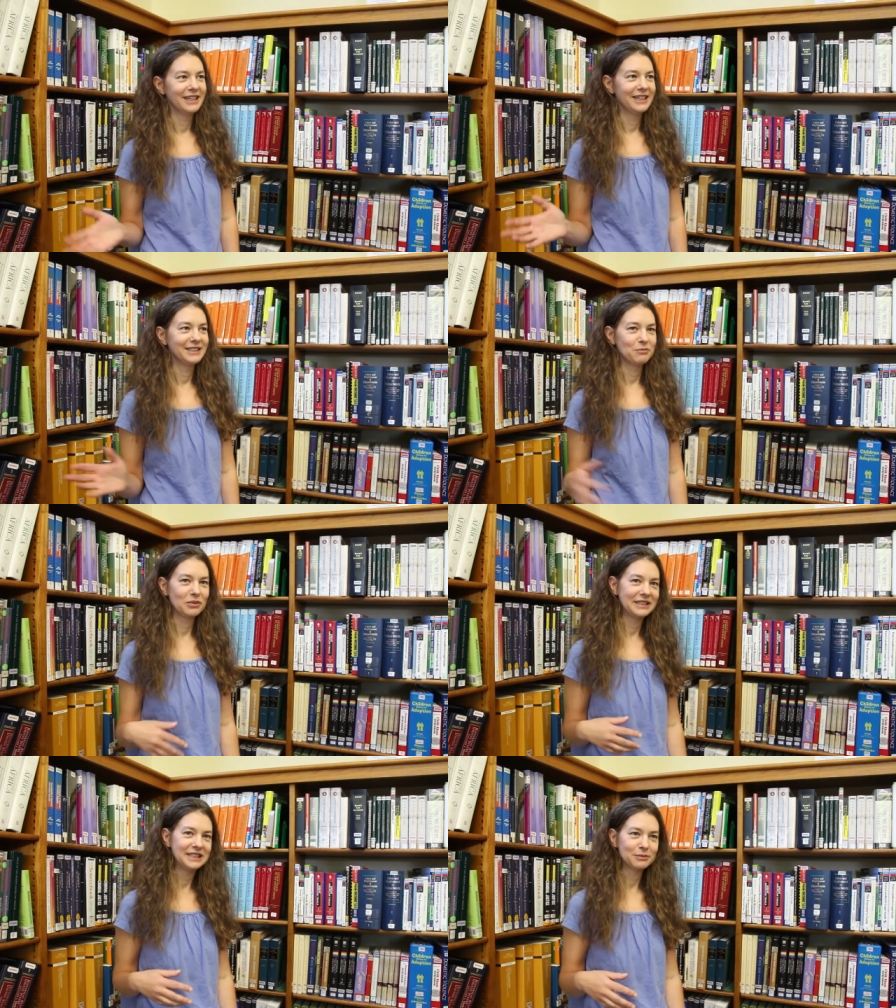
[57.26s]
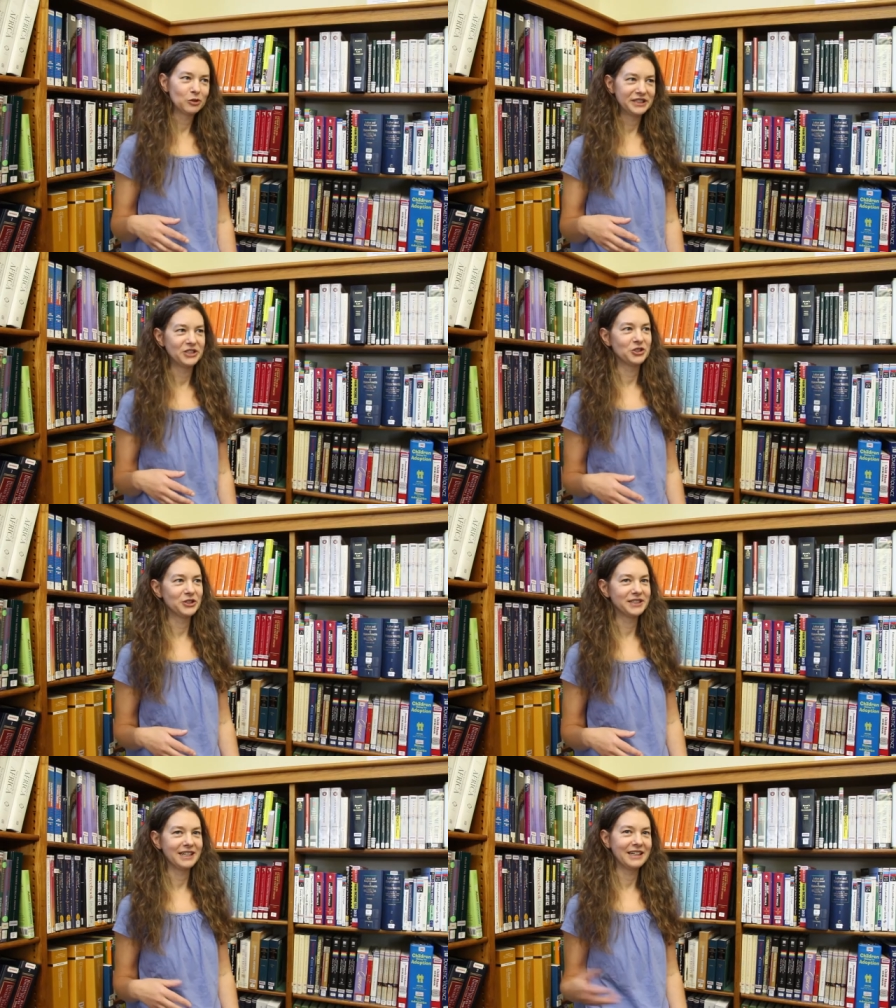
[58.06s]
It's a police
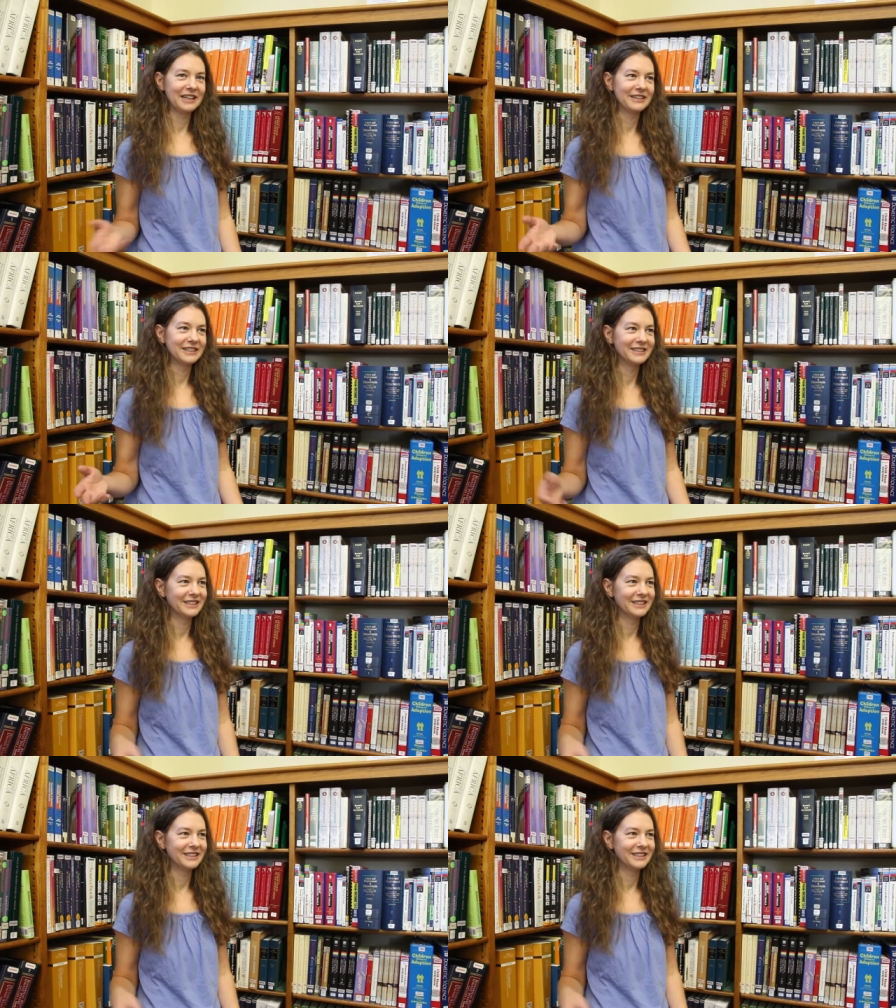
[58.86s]
procedural set in England,